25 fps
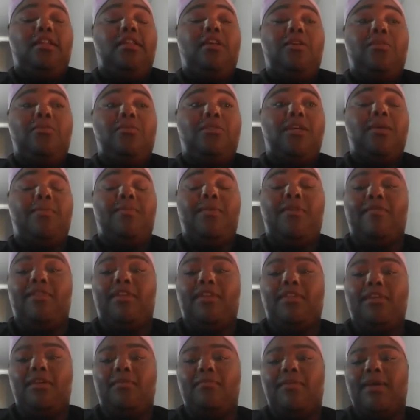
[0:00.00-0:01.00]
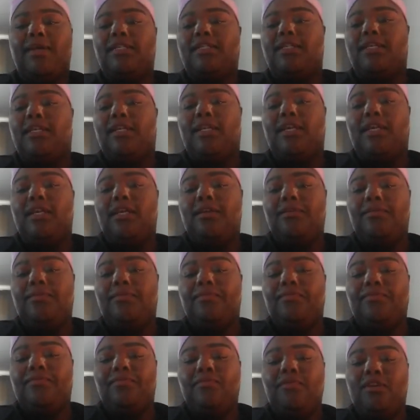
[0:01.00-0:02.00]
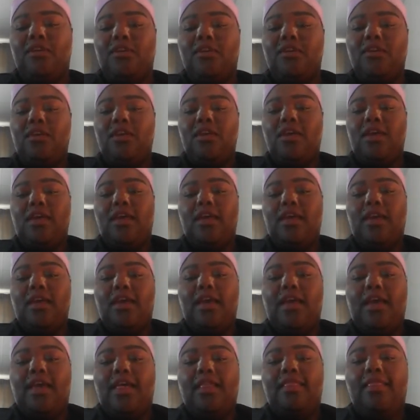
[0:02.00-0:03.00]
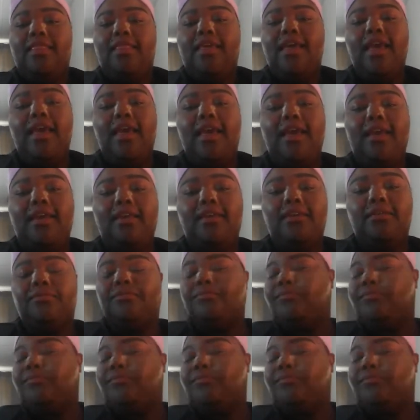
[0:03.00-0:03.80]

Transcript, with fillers: close up everything basically. And then